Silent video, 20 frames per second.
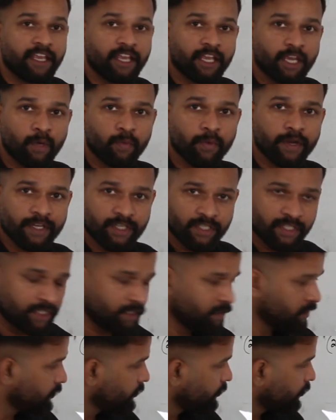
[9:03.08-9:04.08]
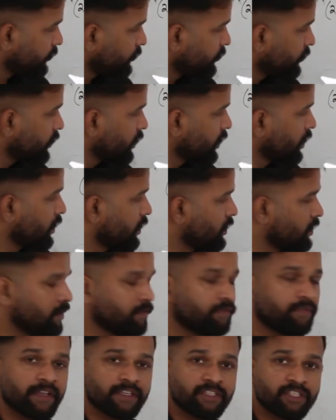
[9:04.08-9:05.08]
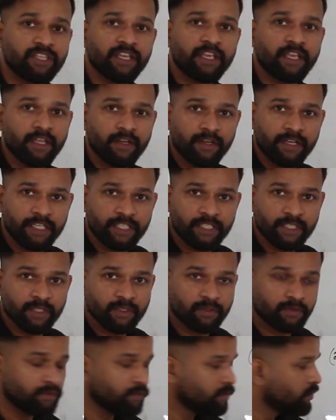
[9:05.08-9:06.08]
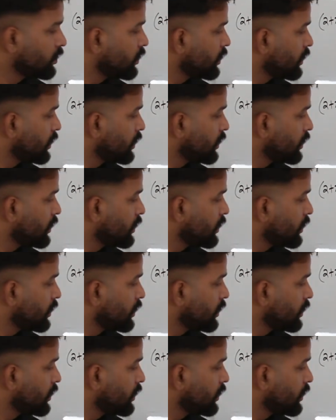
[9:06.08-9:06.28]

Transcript: equation, the first thing you need to do,